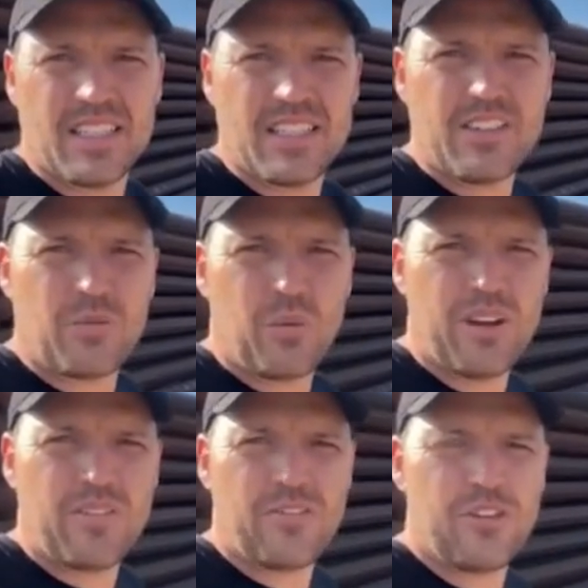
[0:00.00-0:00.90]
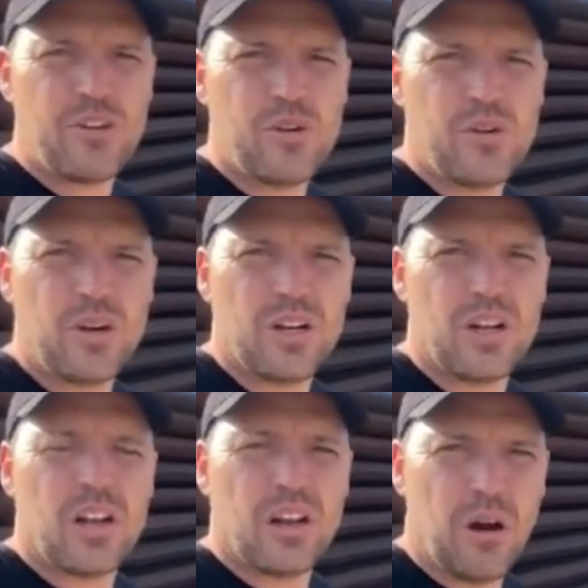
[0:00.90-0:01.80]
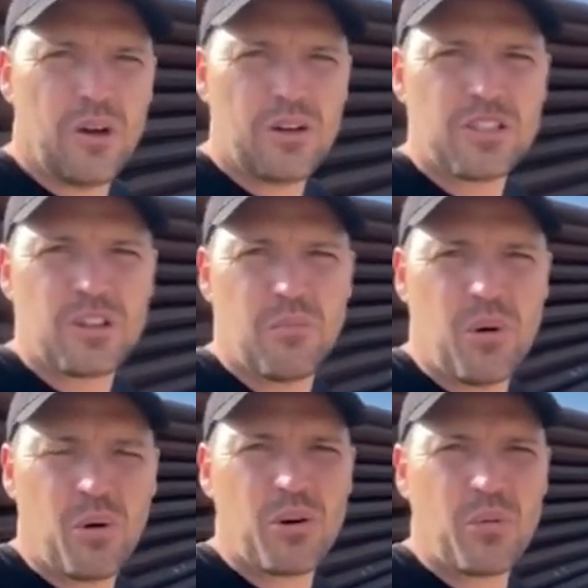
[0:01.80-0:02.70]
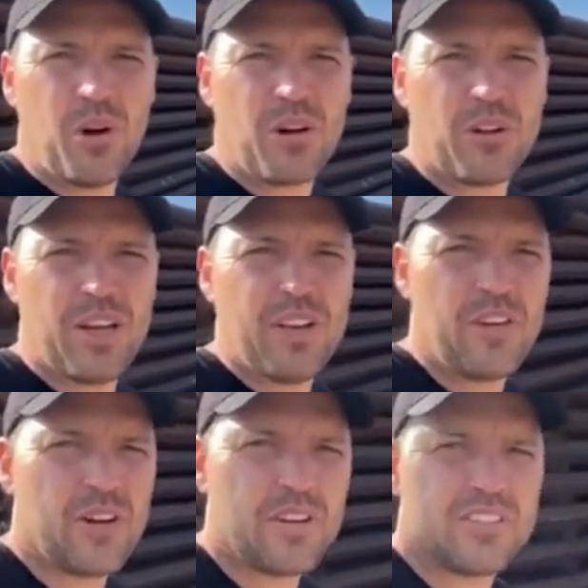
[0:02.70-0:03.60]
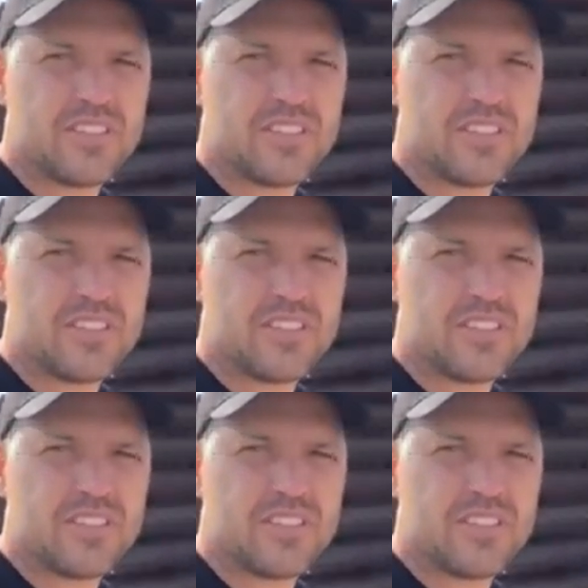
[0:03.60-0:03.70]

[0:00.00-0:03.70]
This is one of the few large border wall graveyards